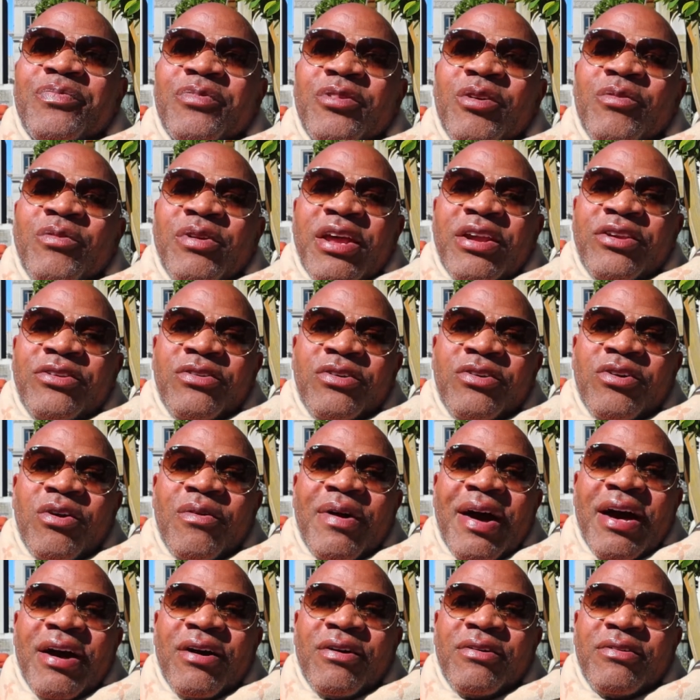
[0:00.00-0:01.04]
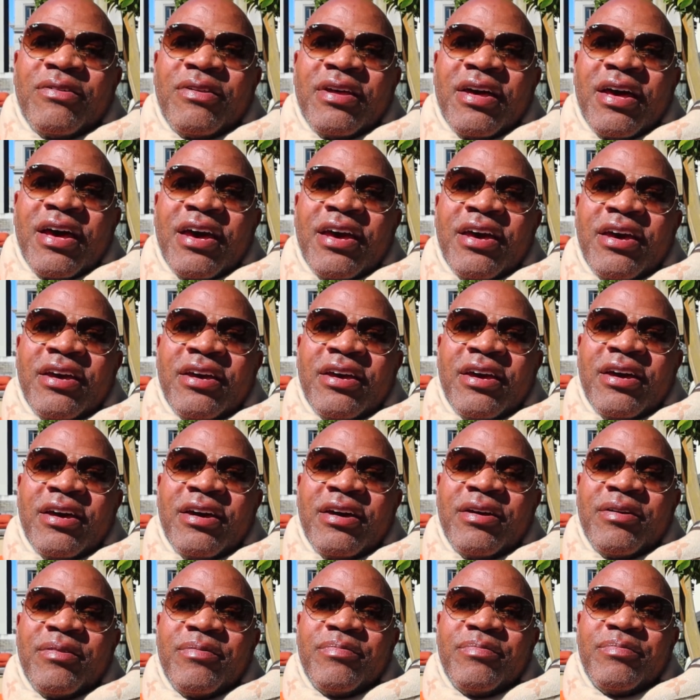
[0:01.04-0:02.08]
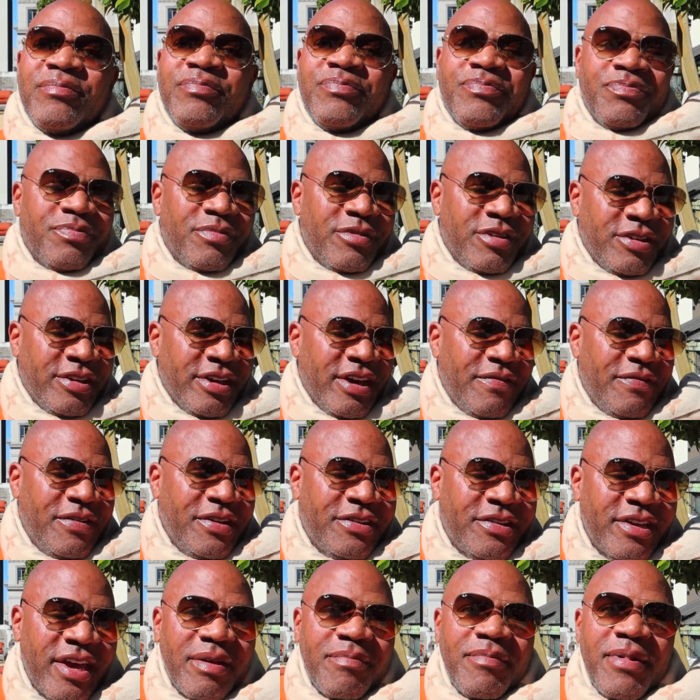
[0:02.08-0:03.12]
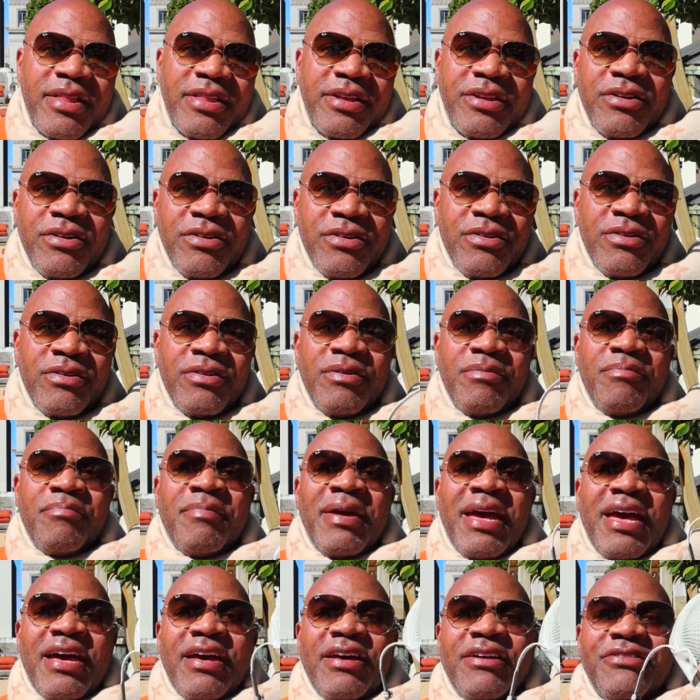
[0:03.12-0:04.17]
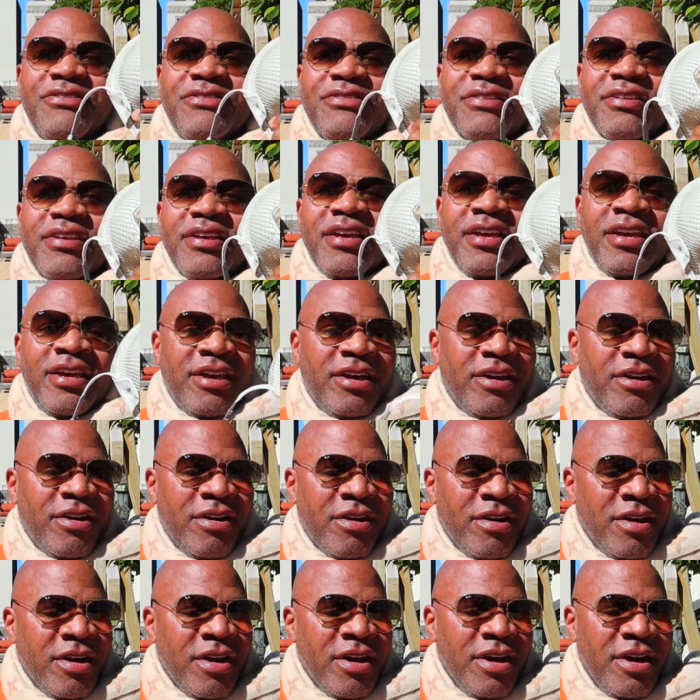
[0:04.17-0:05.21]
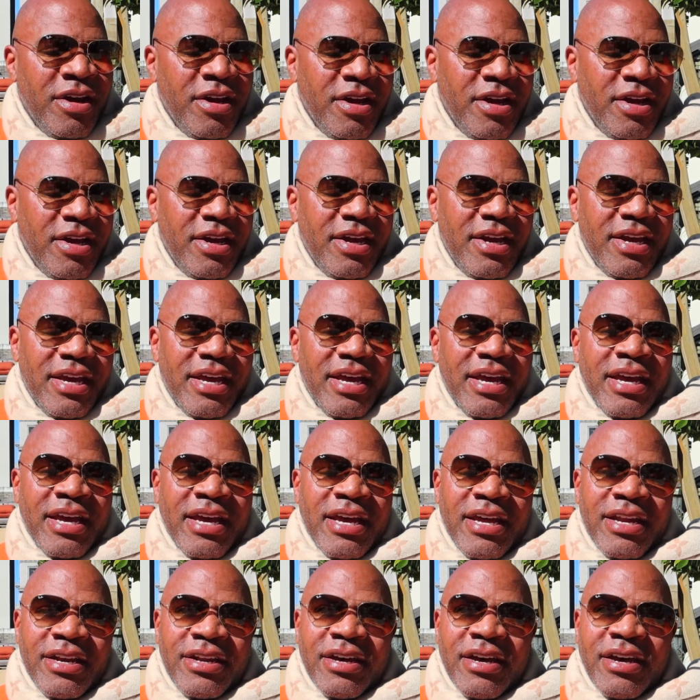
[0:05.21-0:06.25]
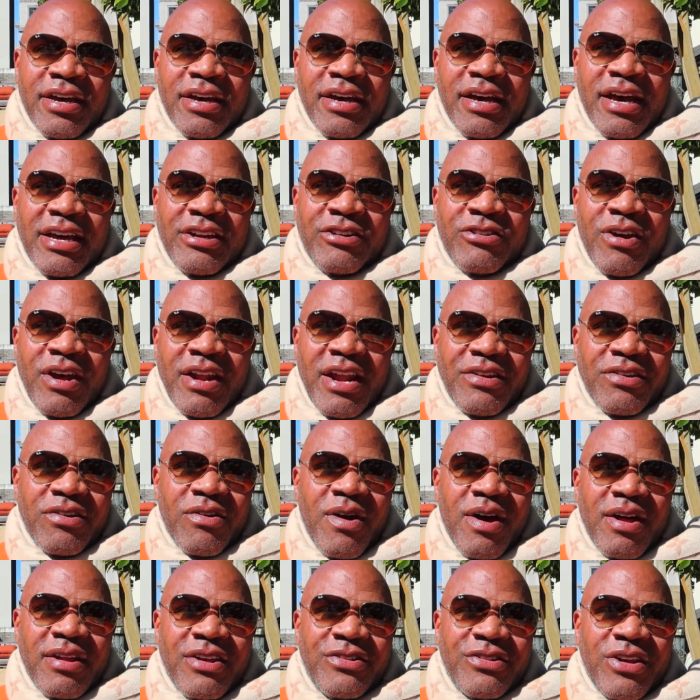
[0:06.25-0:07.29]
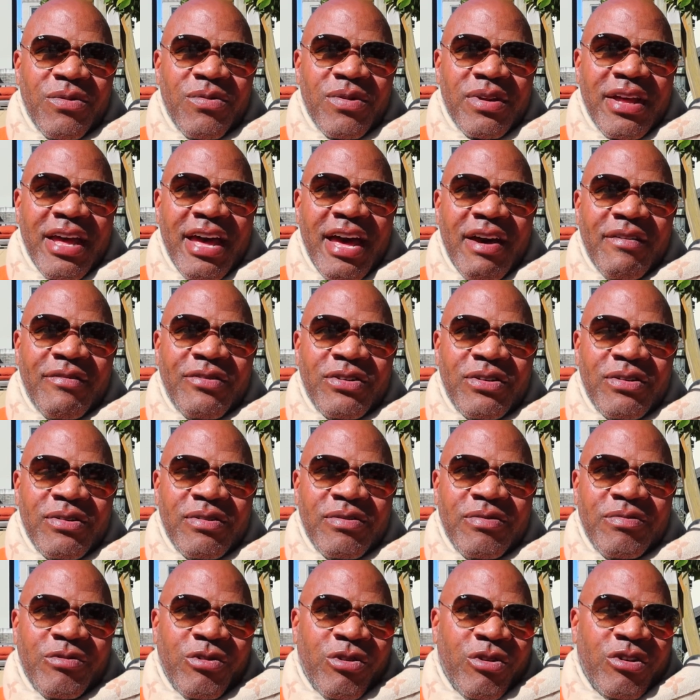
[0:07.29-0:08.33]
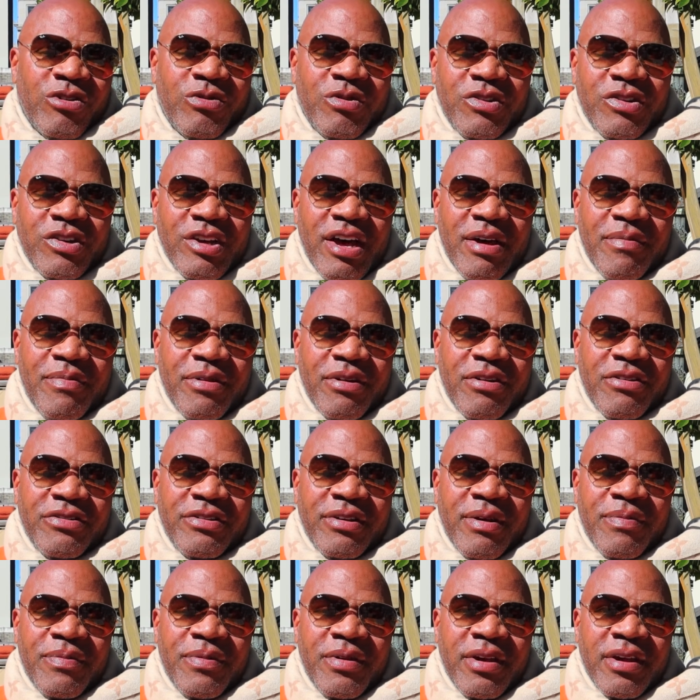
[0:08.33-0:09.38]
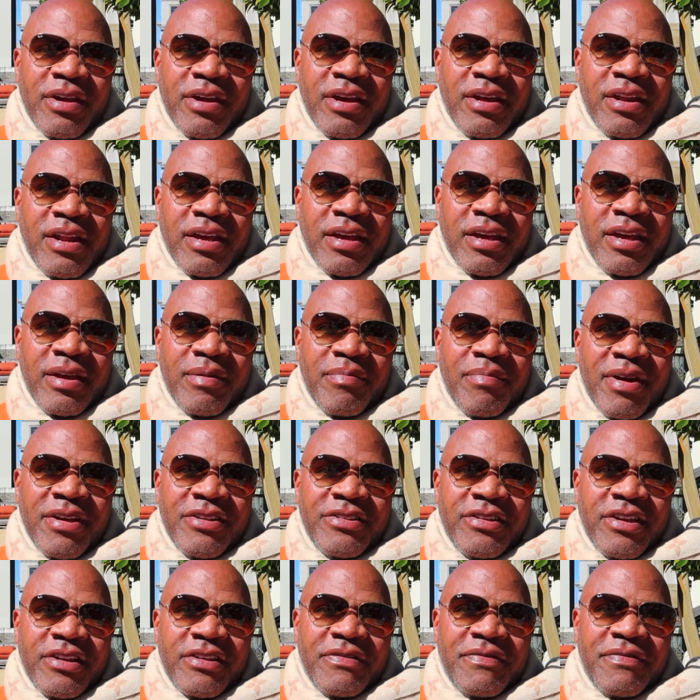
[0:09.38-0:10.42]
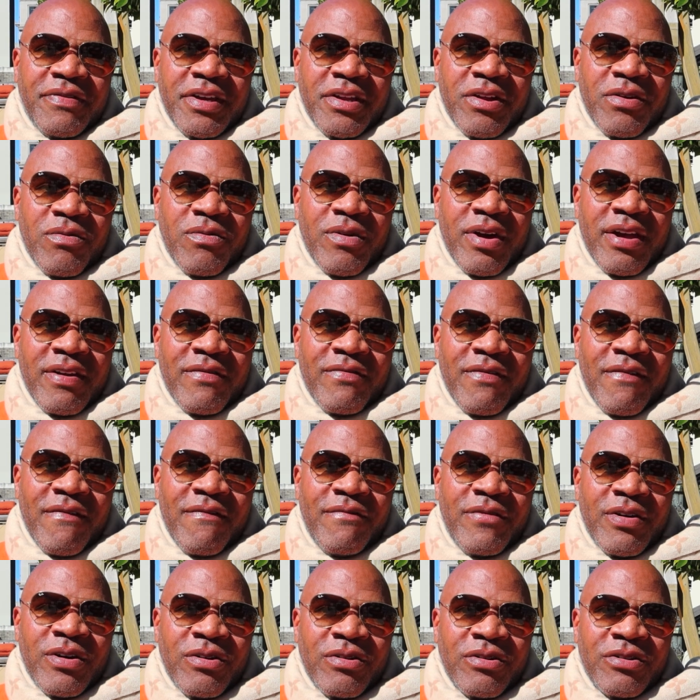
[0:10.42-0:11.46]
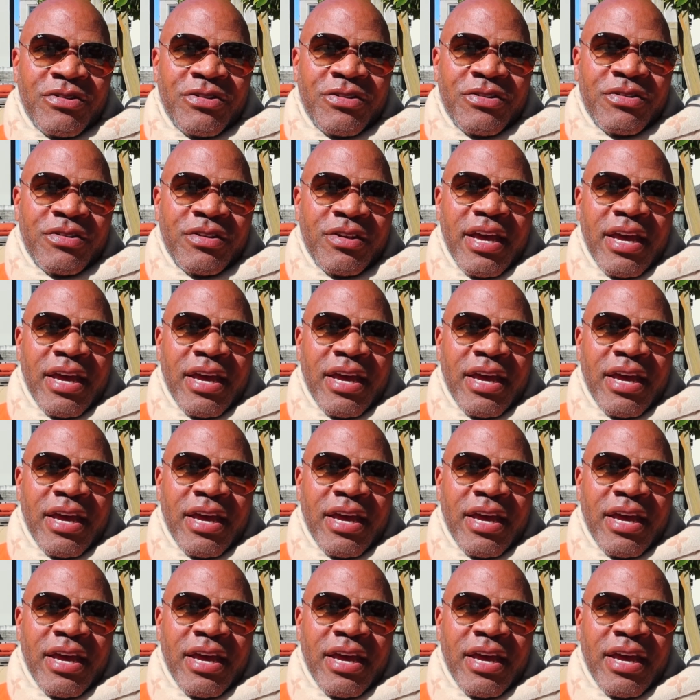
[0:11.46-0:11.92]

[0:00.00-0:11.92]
When I do go out, I definitely take my little mask here. And I try not to go out unless I really have to, grocery shopping or something, and I keep my 6 feet away from folks.